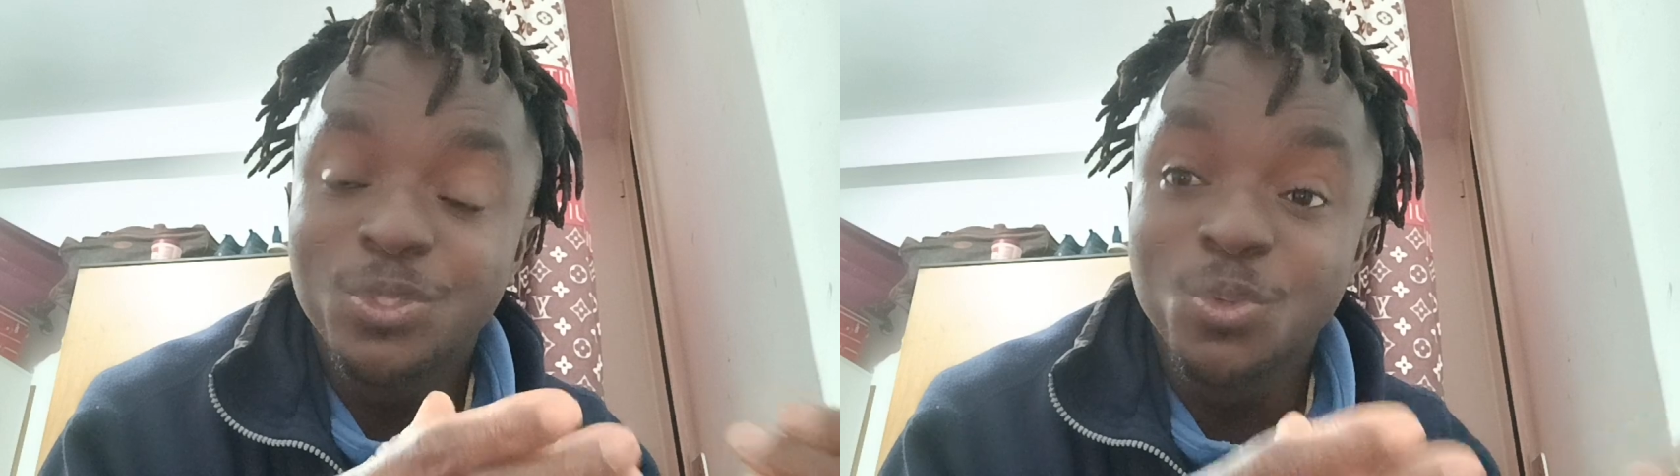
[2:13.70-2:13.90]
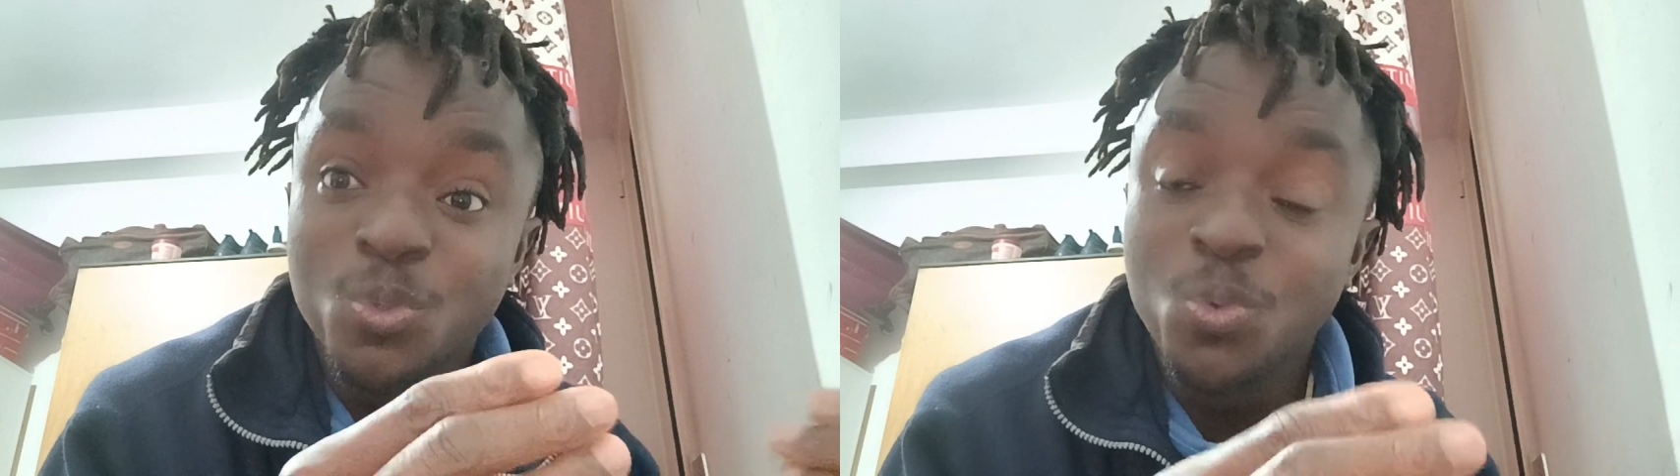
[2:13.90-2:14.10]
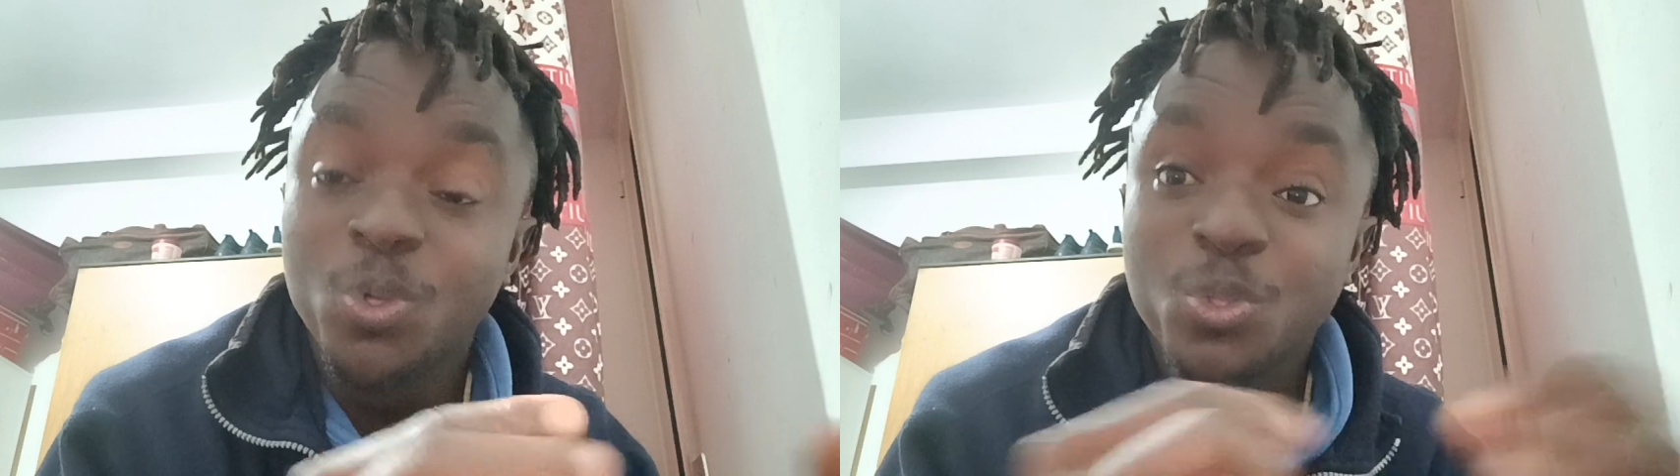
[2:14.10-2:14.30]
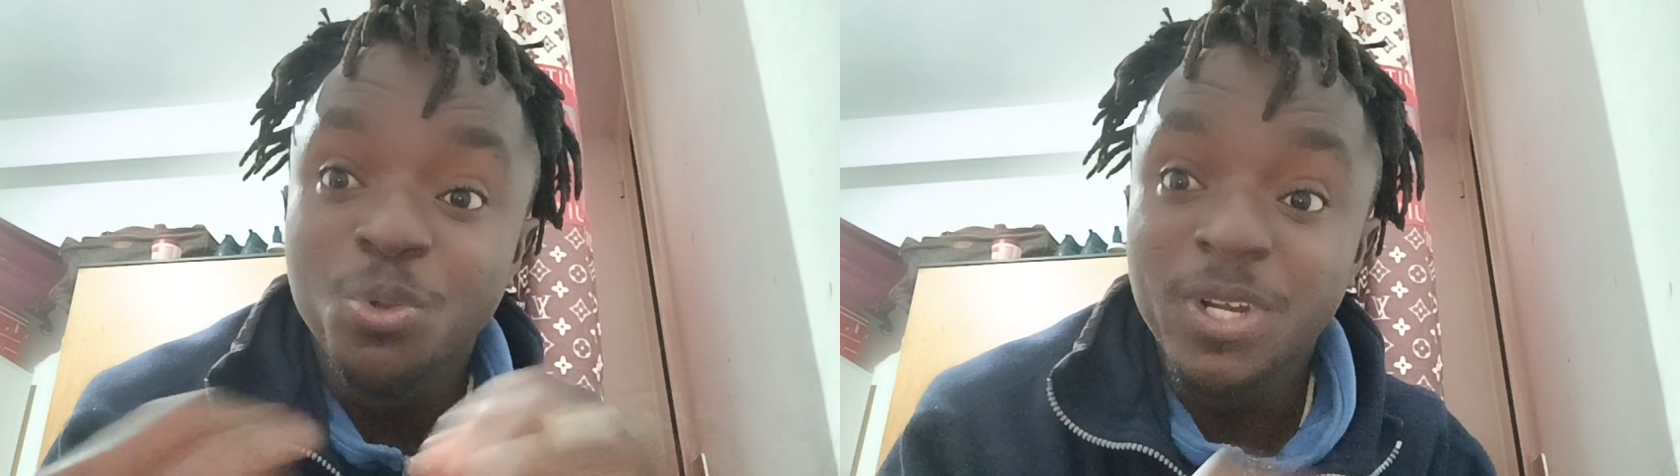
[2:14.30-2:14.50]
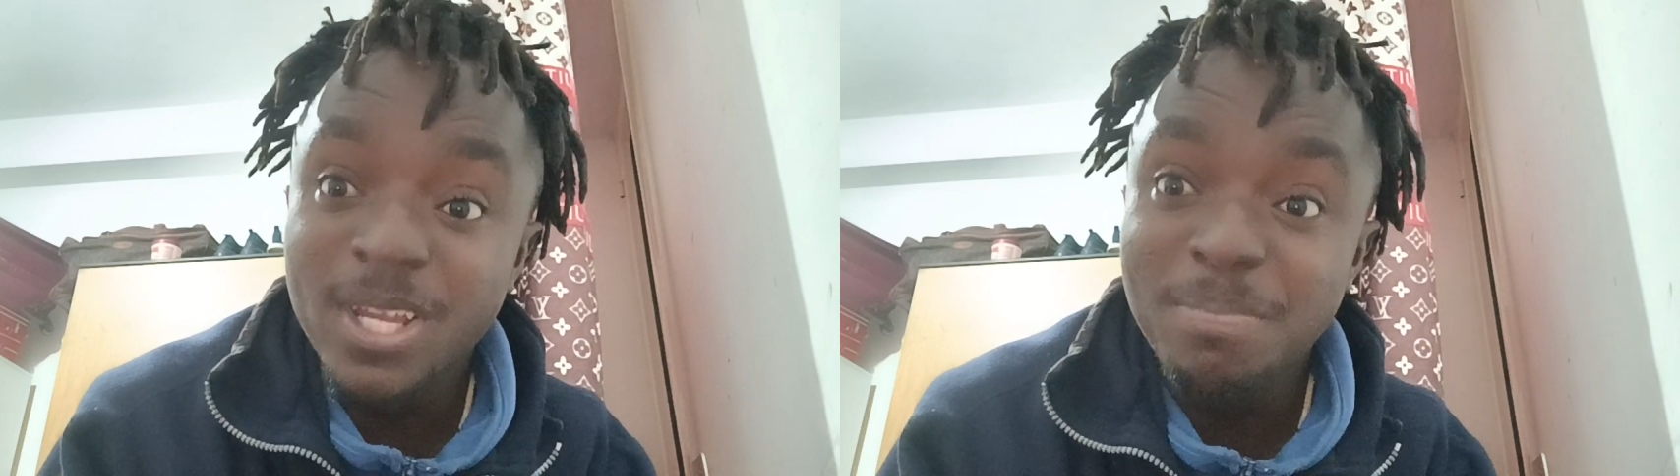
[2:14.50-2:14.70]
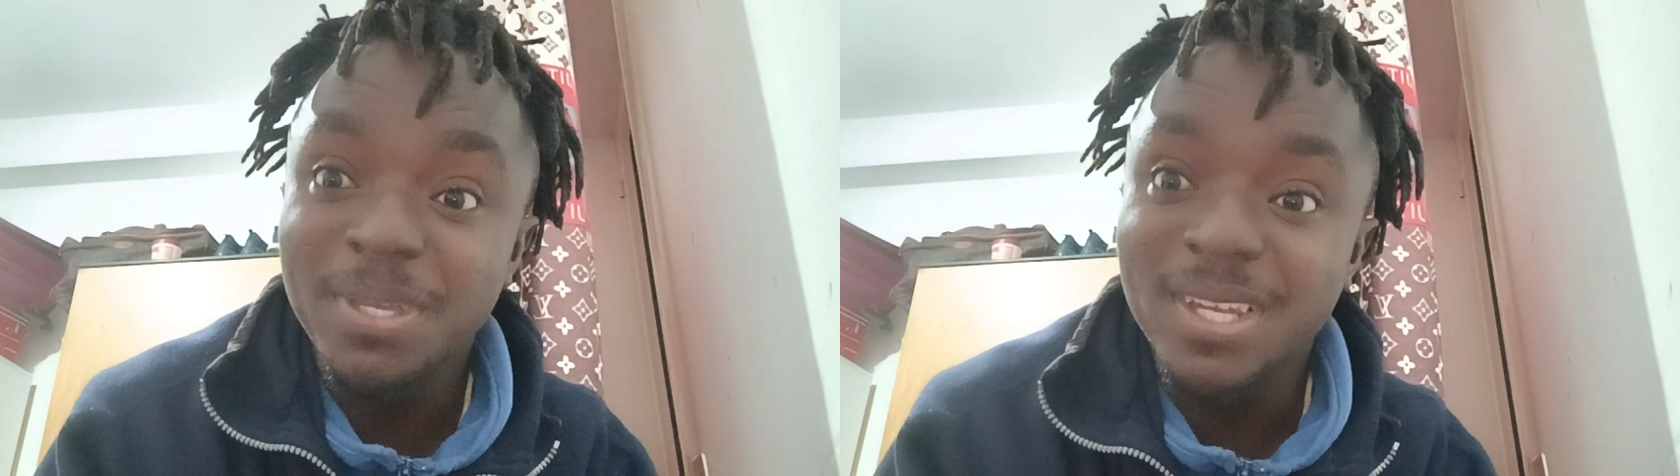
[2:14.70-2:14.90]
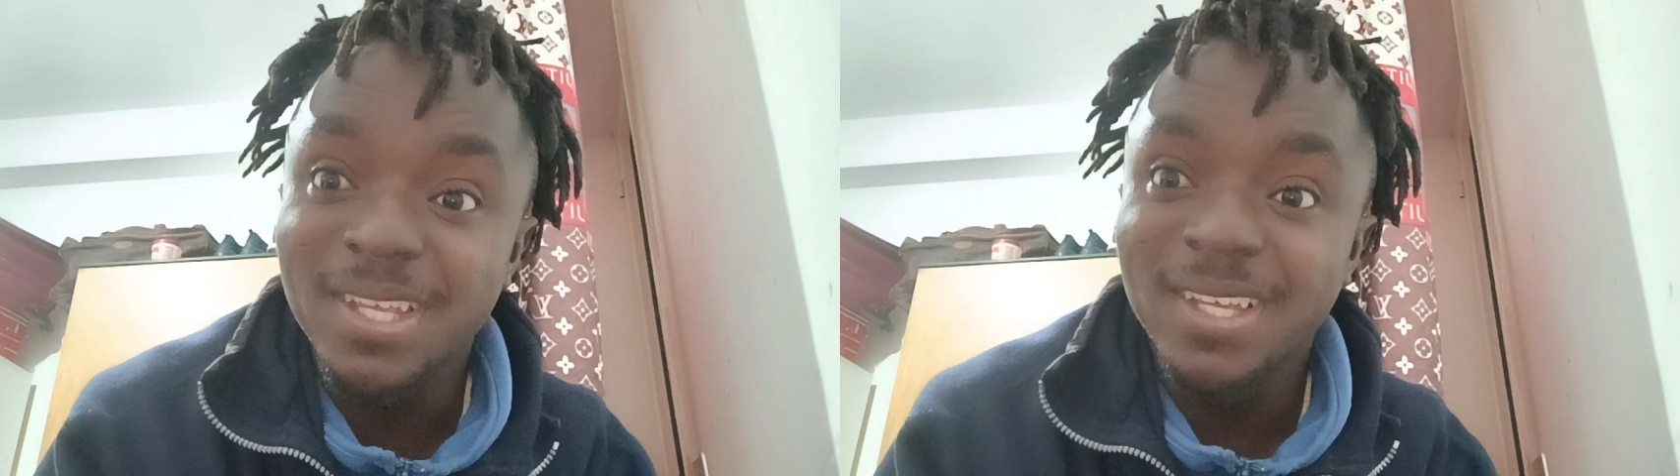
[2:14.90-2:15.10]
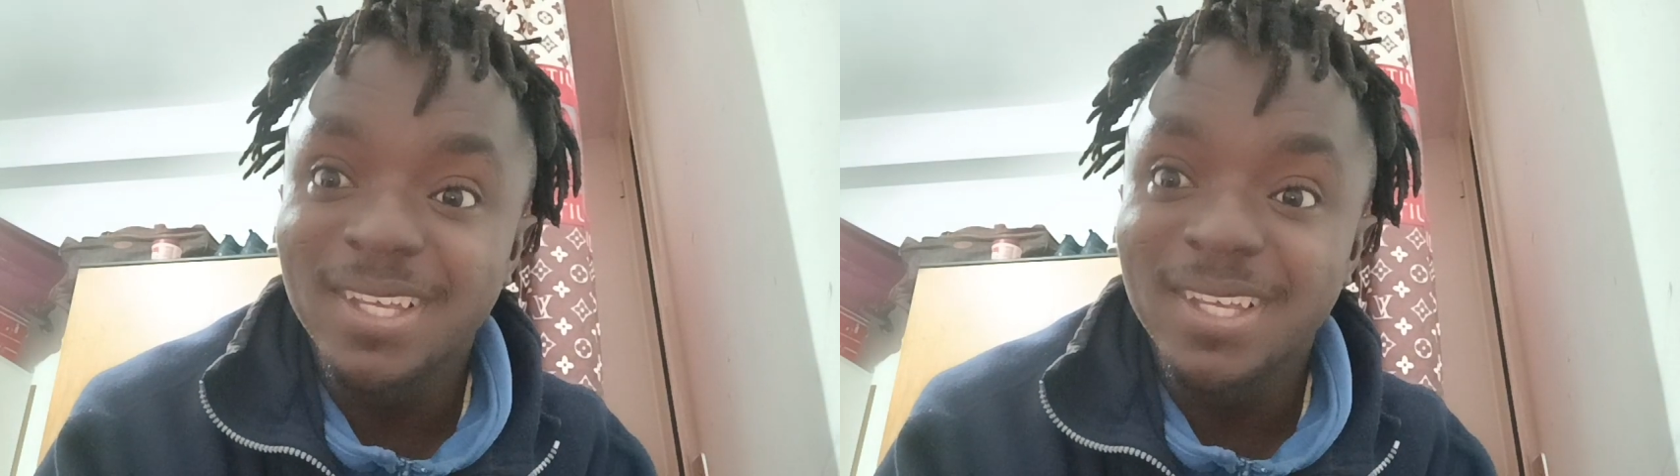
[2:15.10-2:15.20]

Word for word: to do or to reap it.